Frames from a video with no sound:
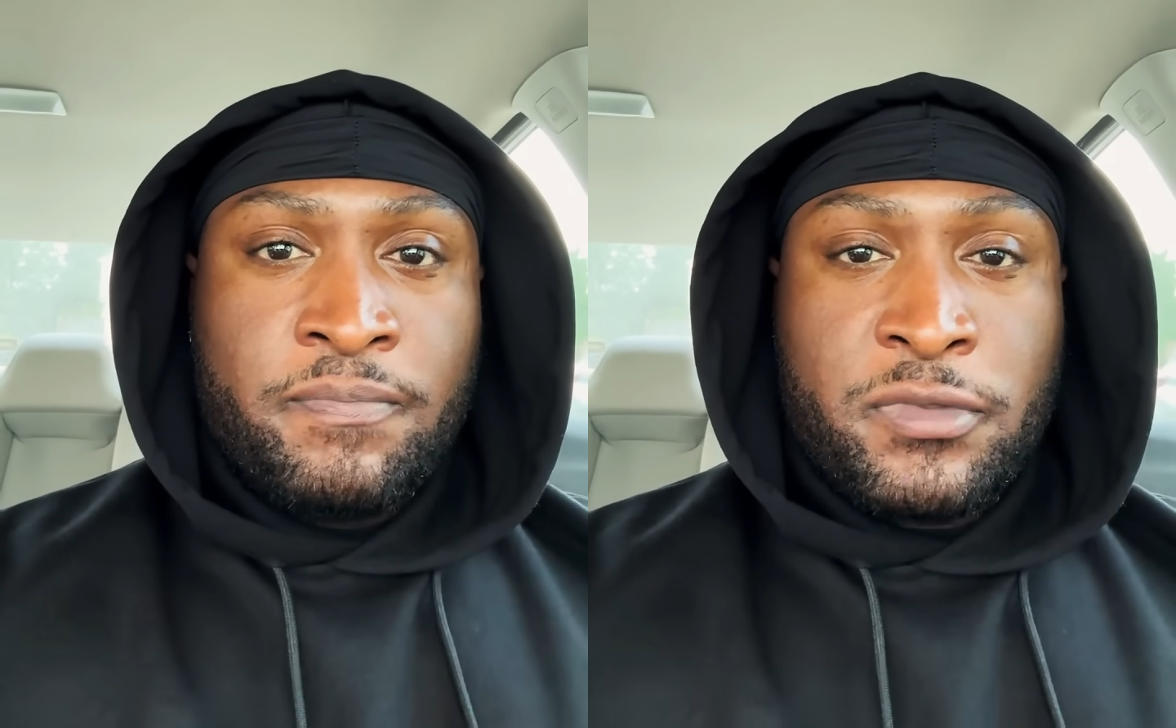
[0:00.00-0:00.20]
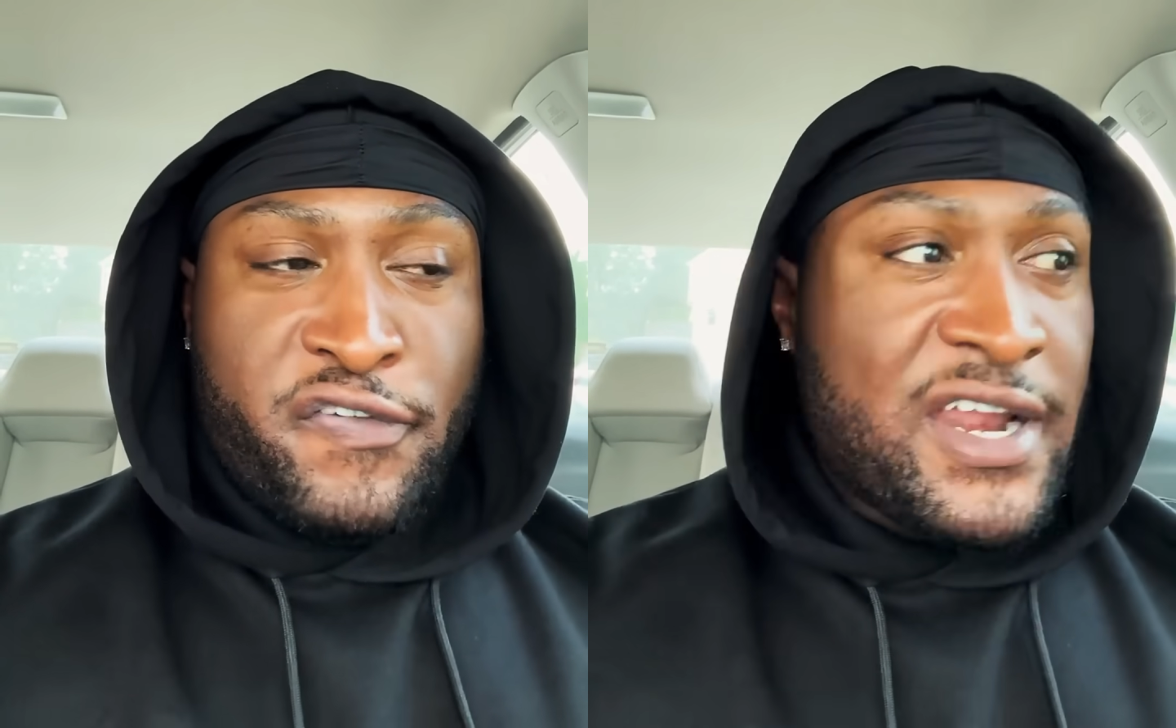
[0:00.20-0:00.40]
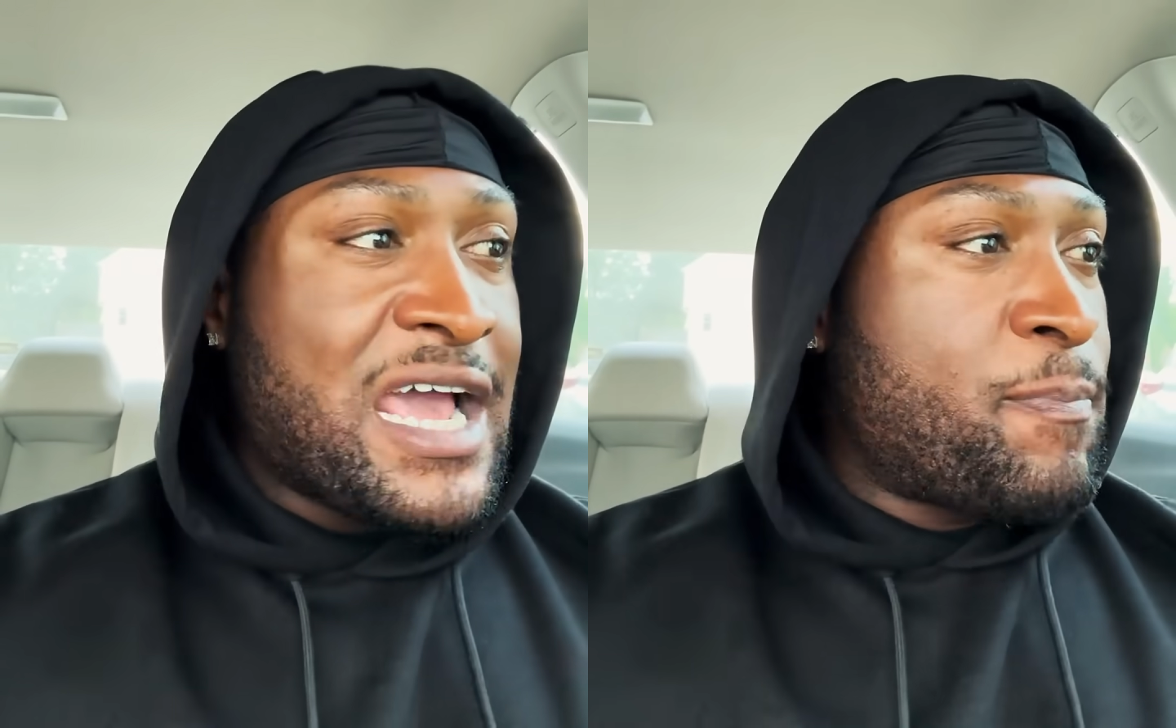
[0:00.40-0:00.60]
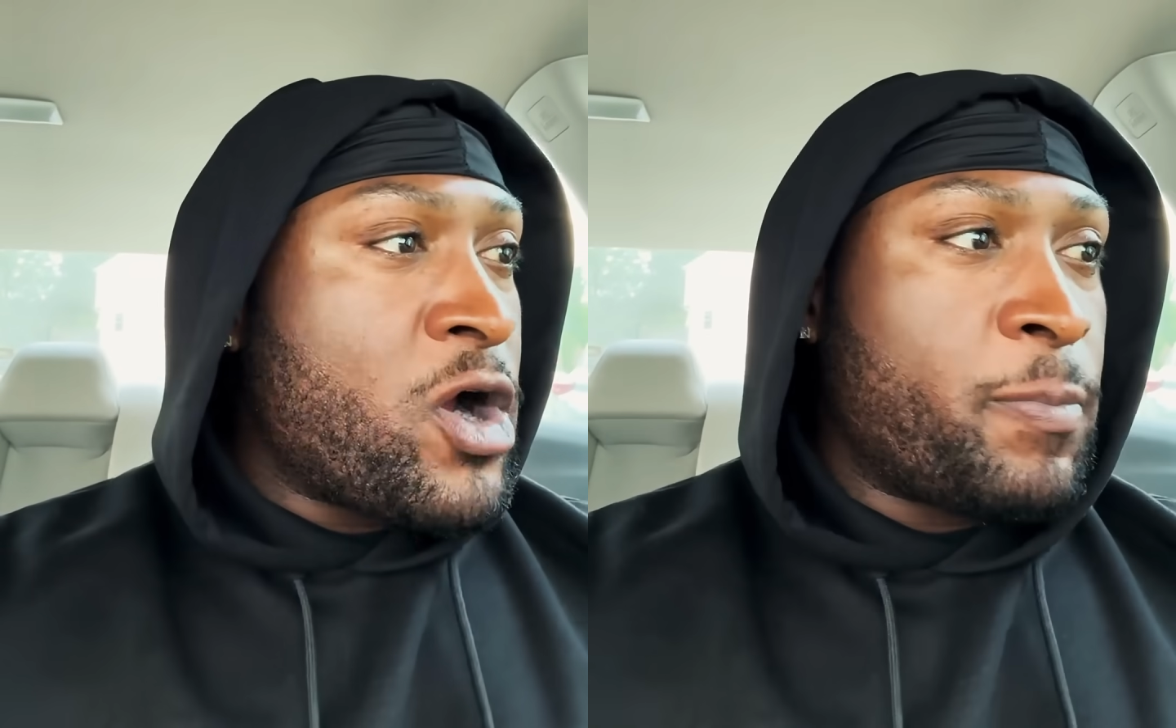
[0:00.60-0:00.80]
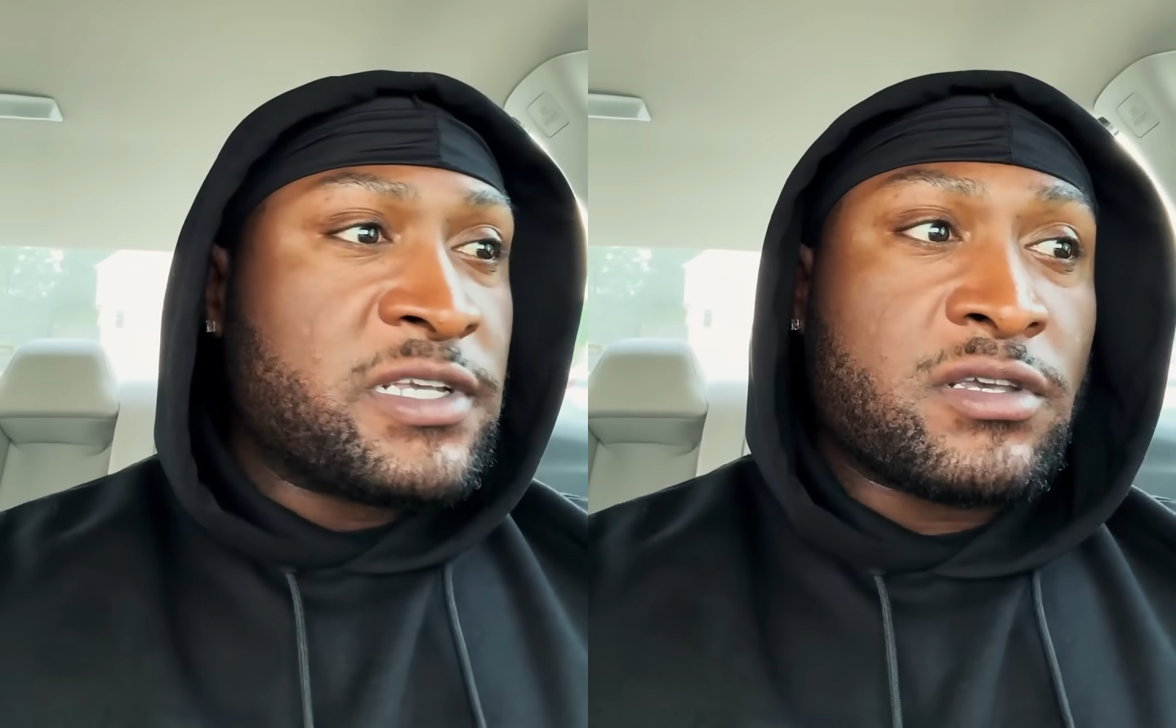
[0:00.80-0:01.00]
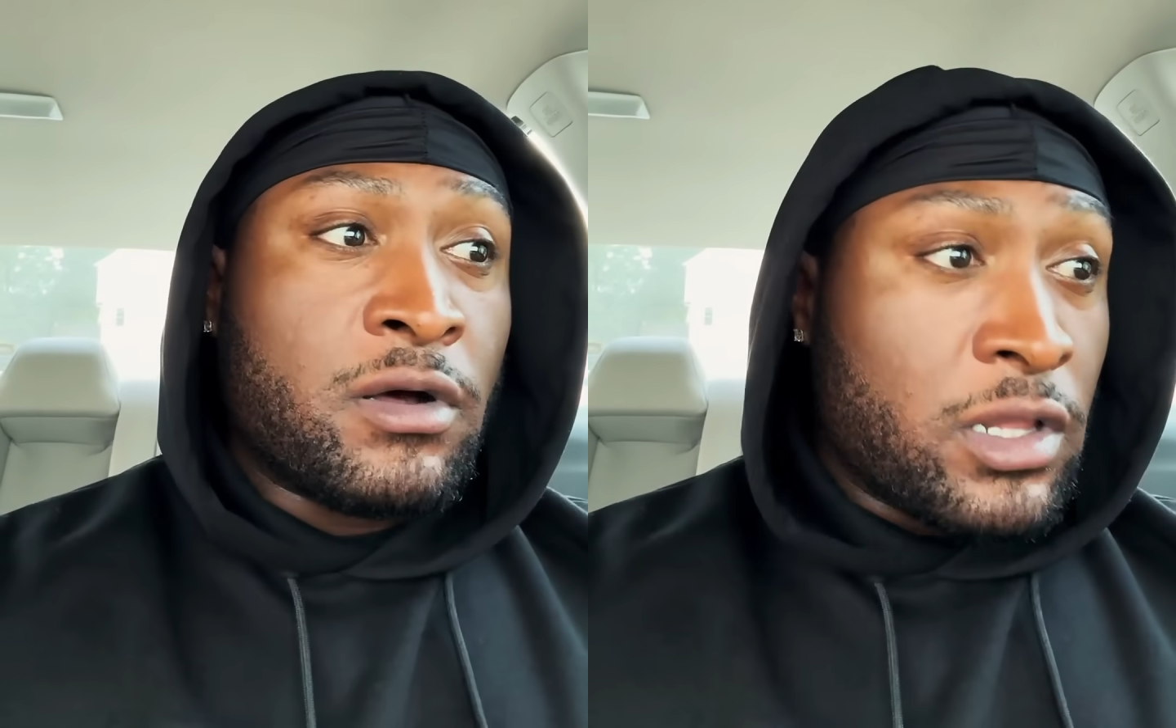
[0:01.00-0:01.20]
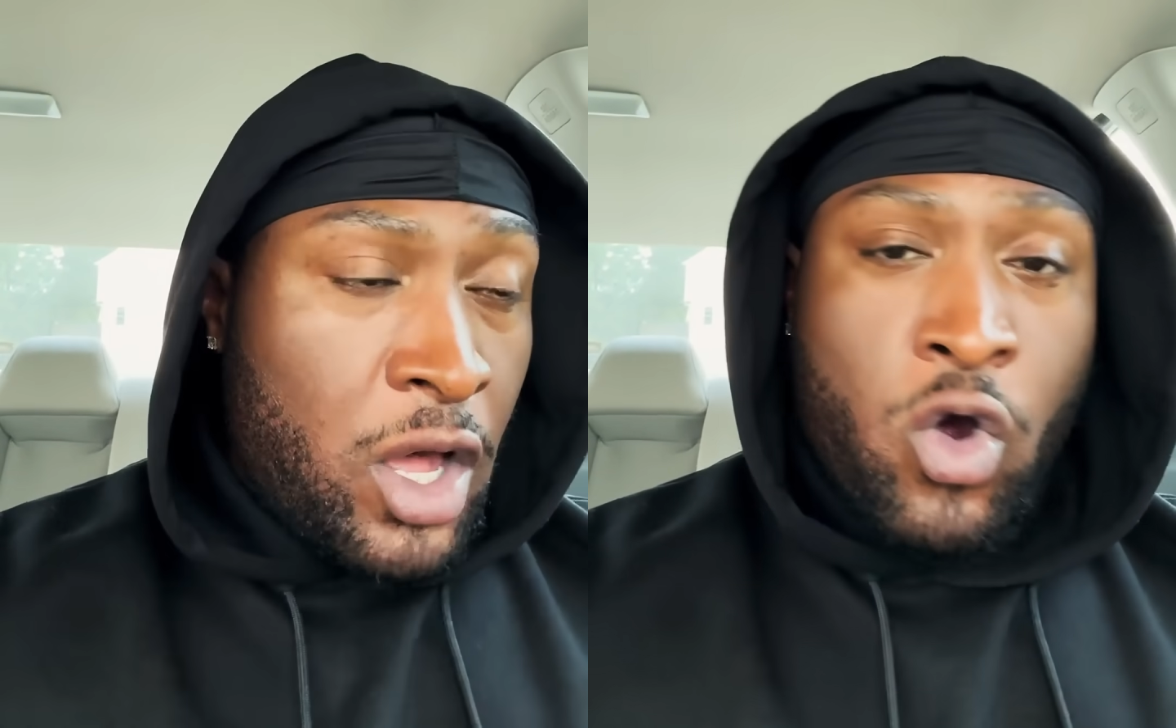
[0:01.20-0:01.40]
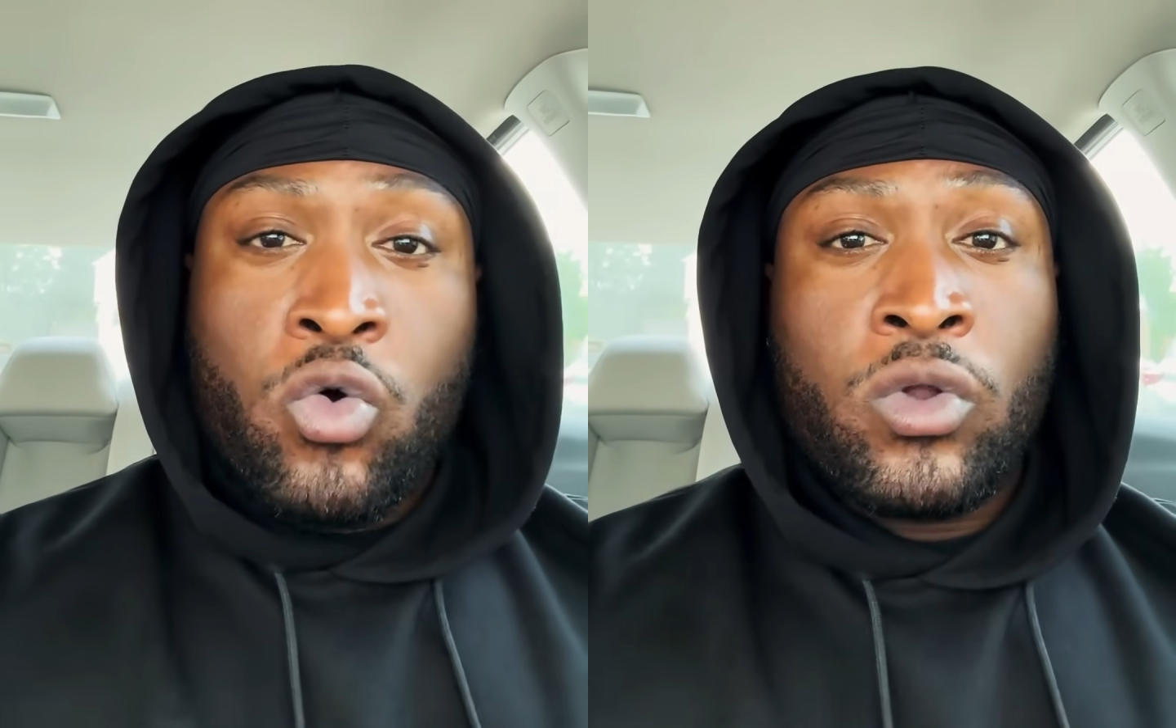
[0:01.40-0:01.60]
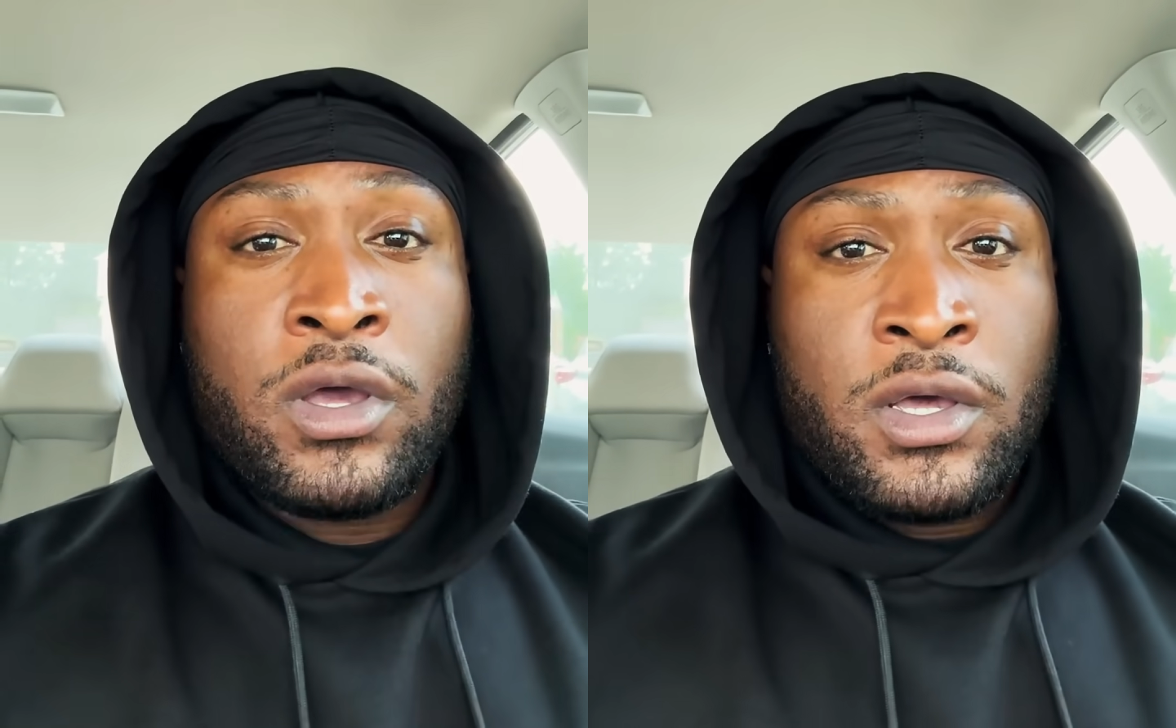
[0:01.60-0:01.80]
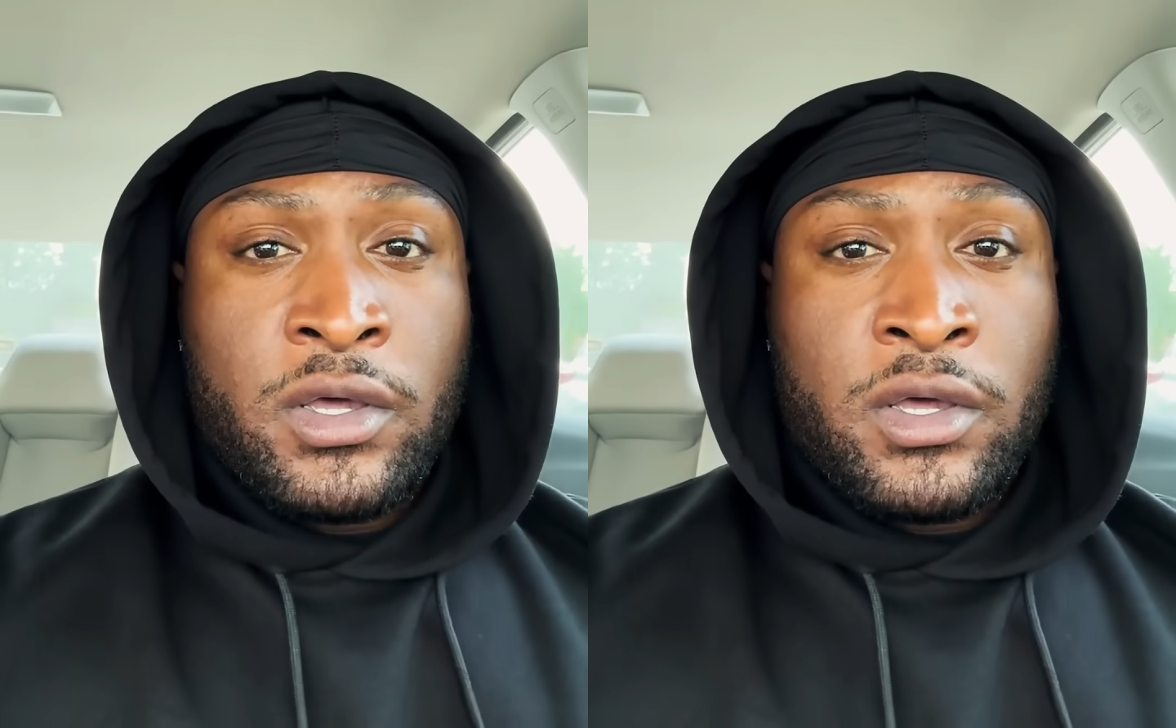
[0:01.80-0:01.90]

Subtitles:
For that purpose alone.